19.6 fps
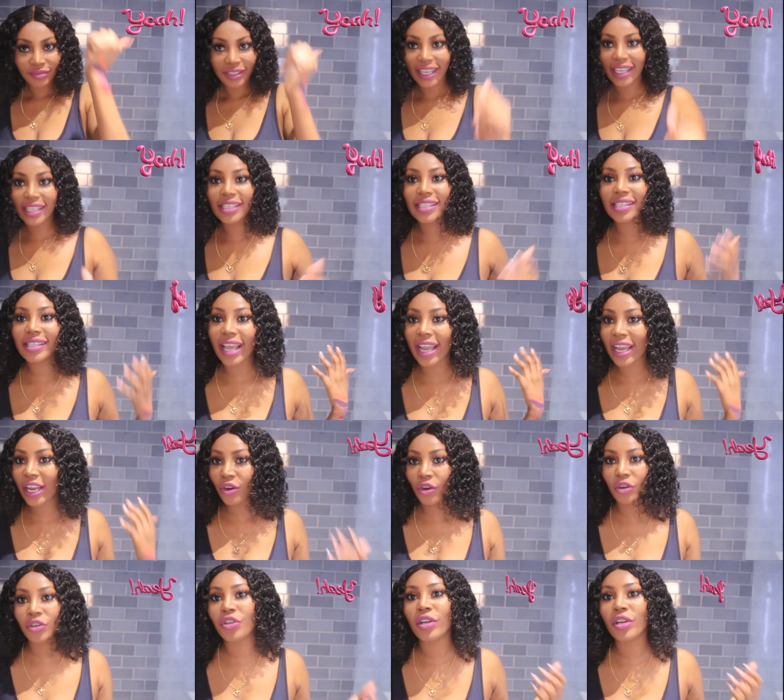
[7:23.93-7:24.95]
it's staying
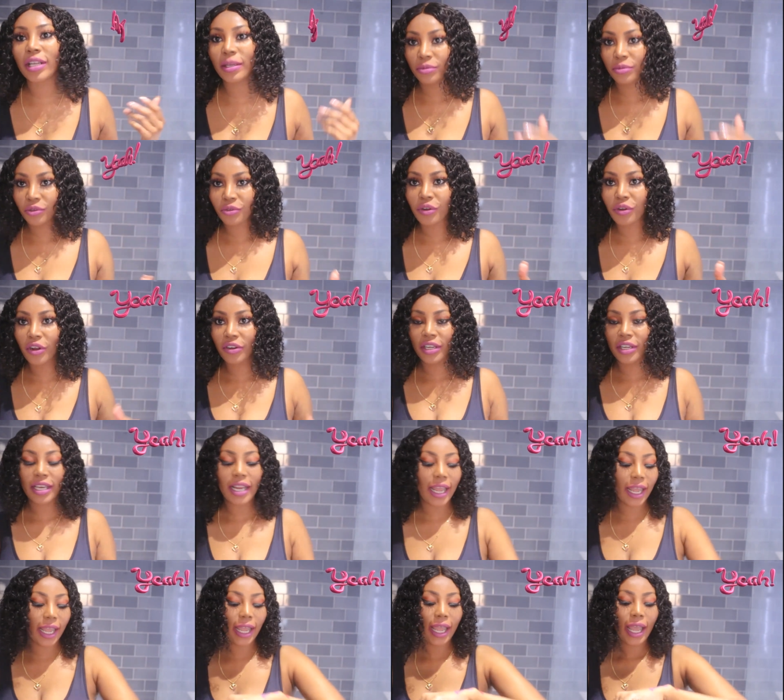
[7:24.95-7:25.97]
on your lips throughout the
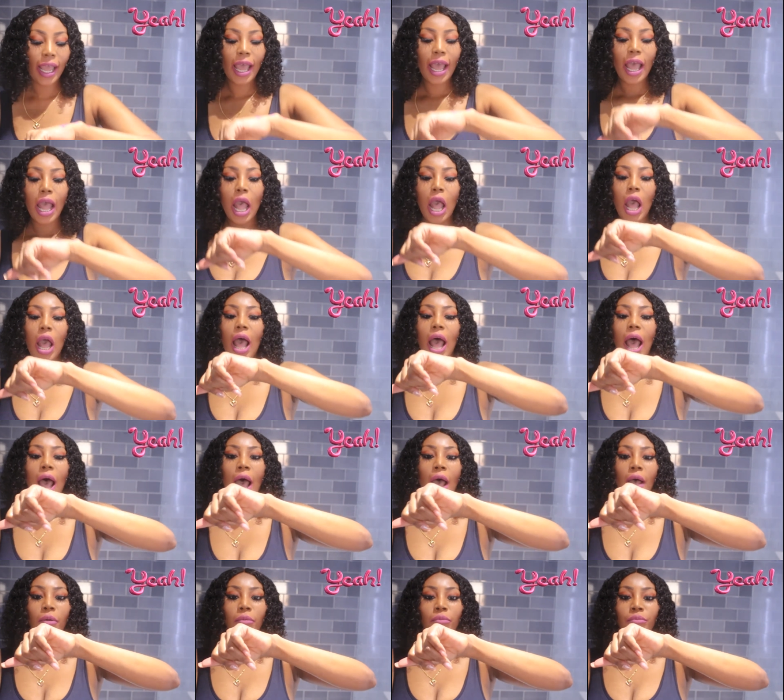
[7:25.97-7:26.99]
day
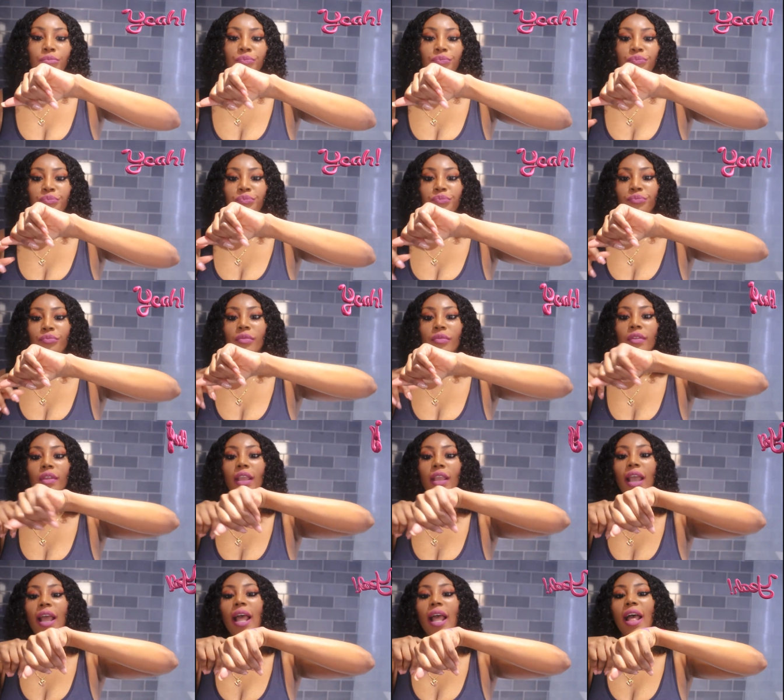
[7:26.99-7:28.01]
um
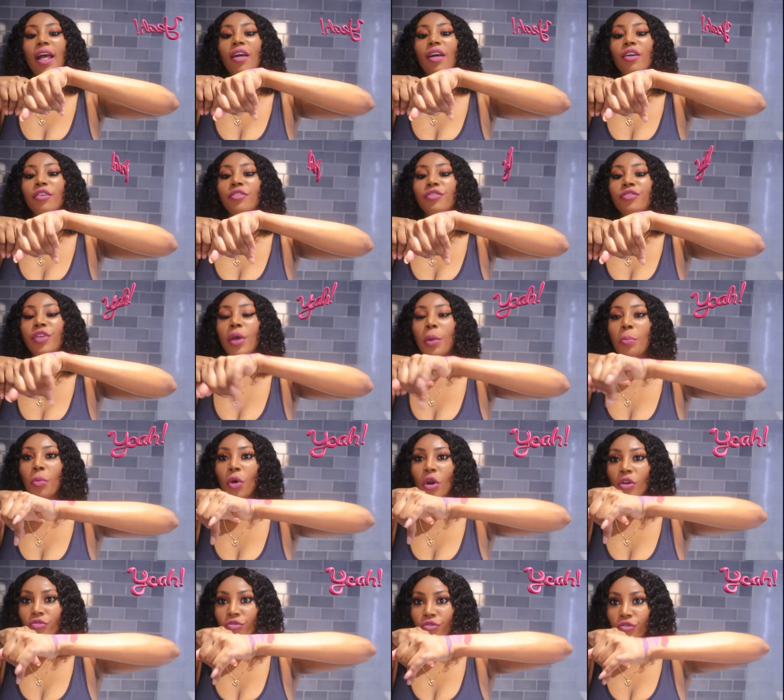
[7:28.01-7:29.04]
the
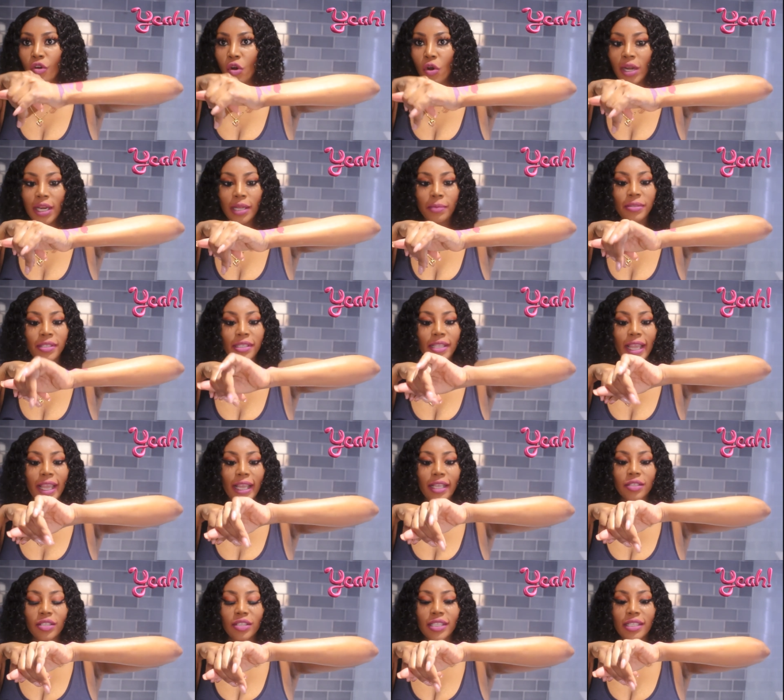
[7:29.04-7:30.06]
monroe
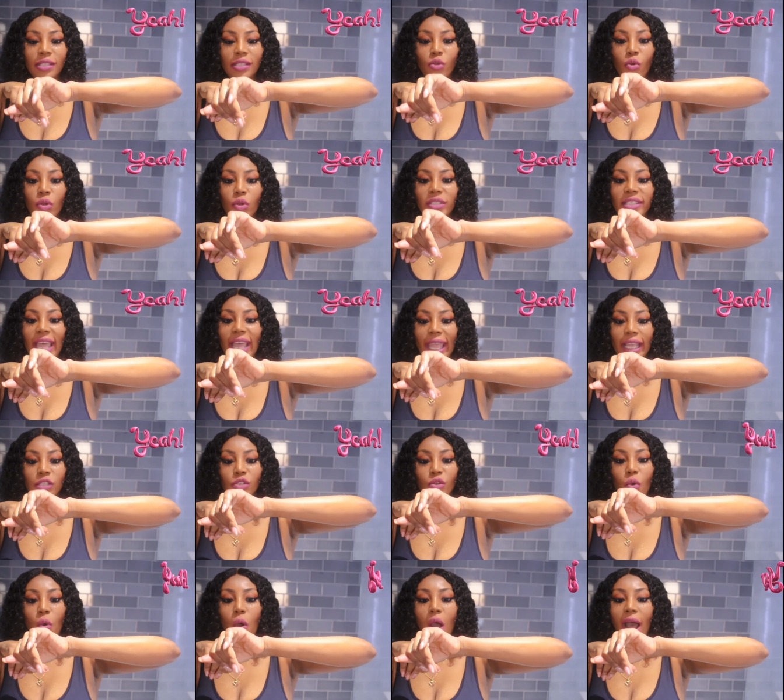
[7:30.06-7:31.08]
lipsticks
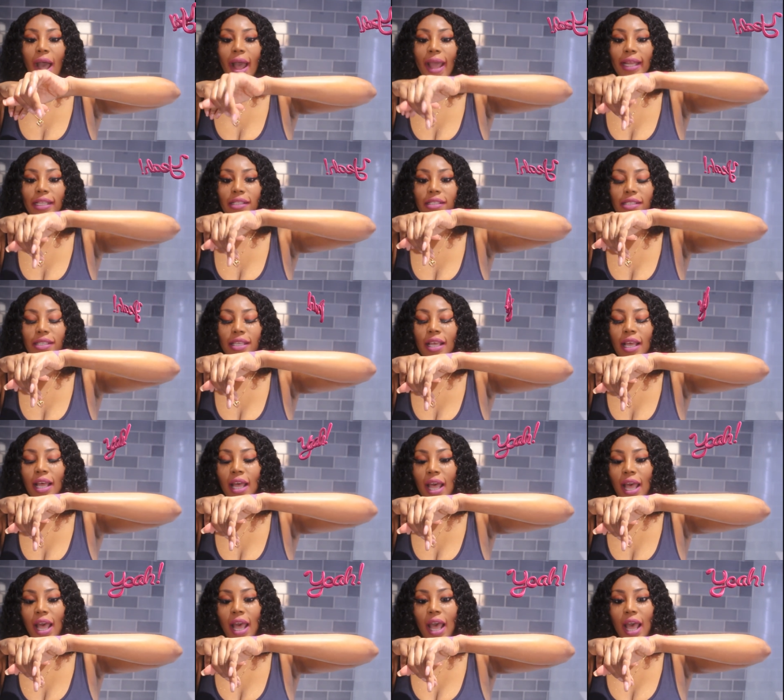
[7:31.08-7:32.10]
takes quite
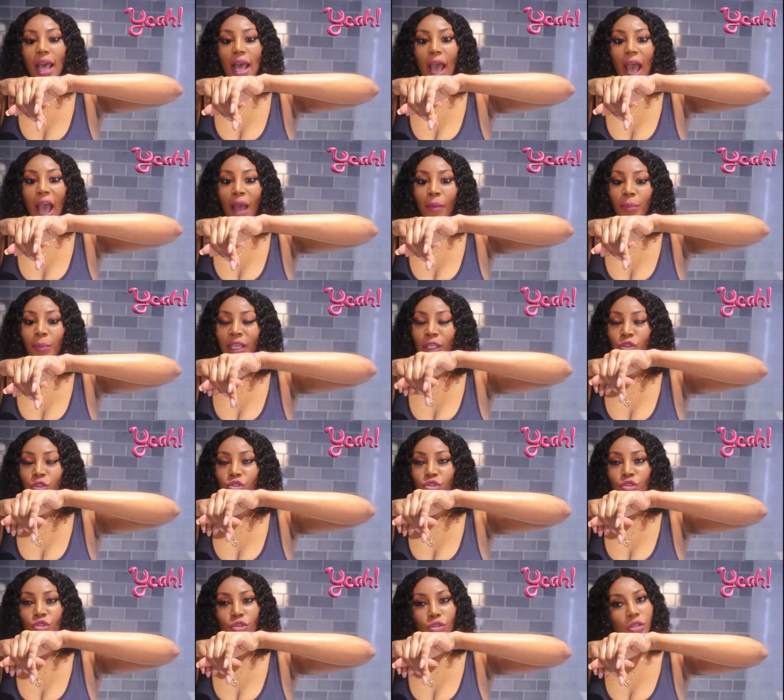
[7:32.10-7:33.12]
I mean
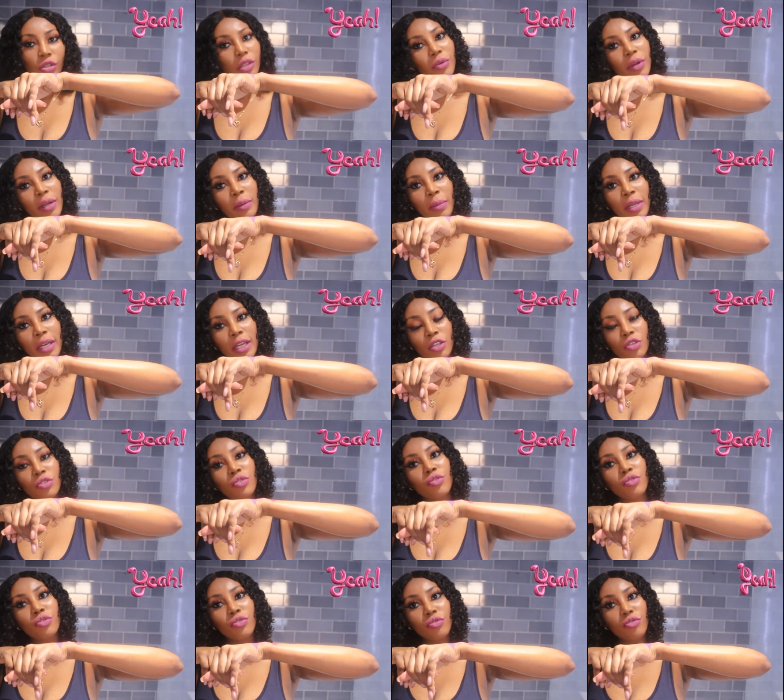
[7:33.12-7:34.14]
two to three
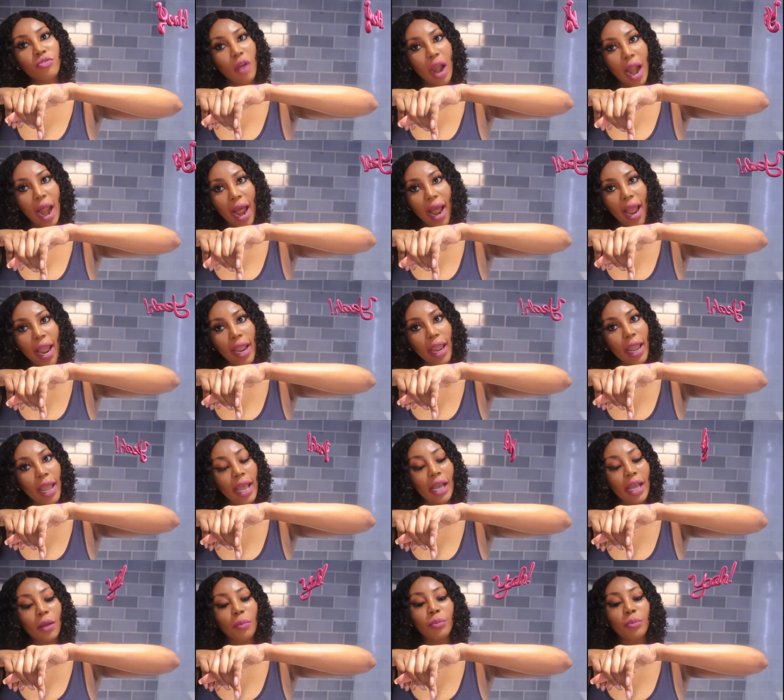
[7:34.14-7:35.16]
minutes to dry
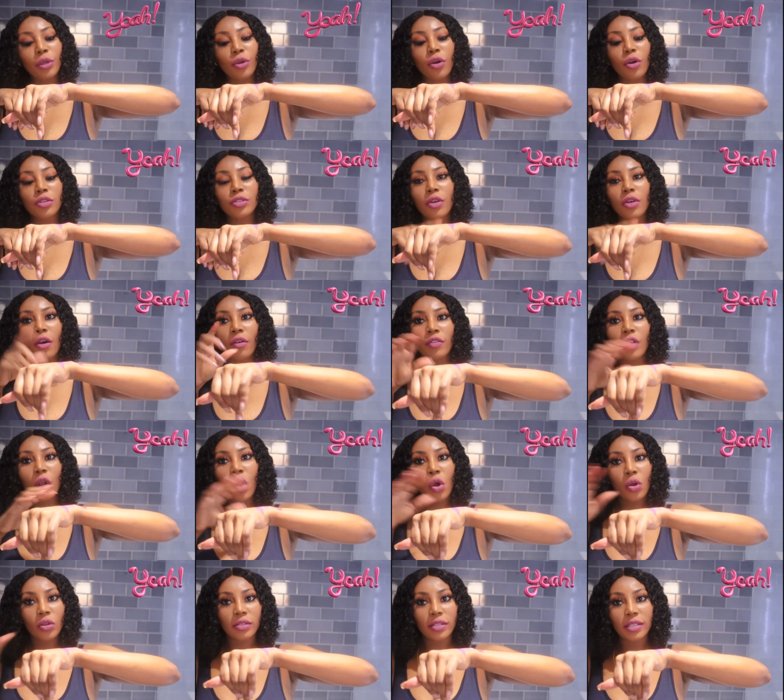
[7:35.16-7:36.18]
because of the
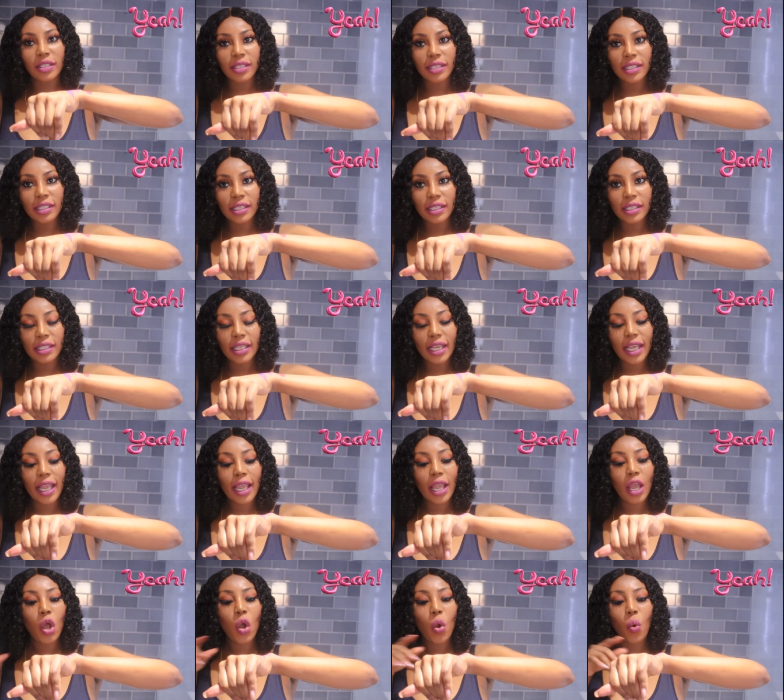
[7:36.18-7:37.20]

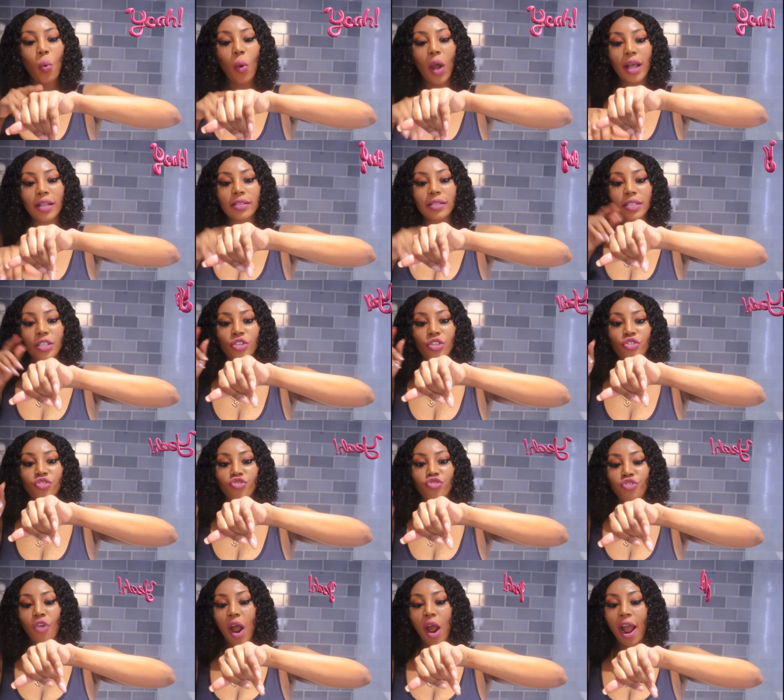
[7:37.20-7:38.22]
consistency. Once it's
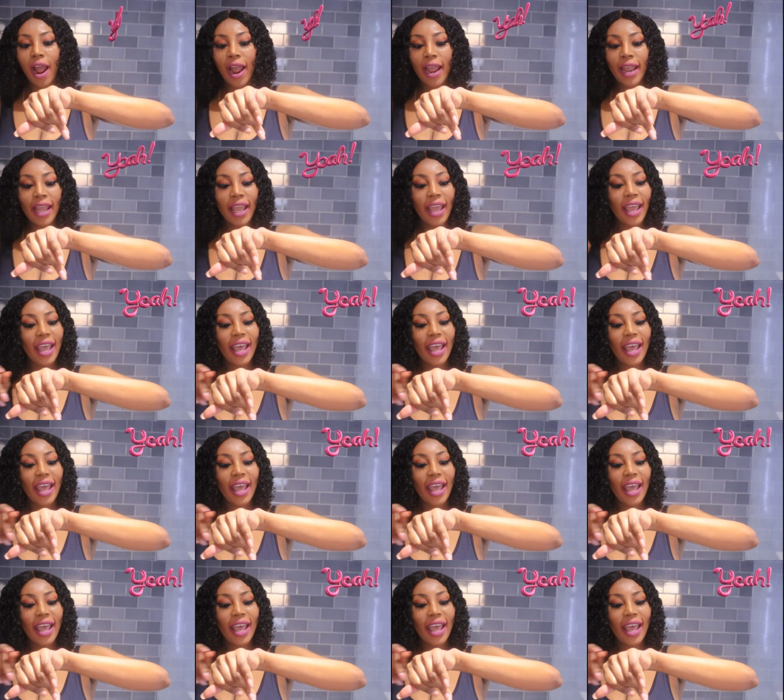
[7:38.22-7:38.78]
dry,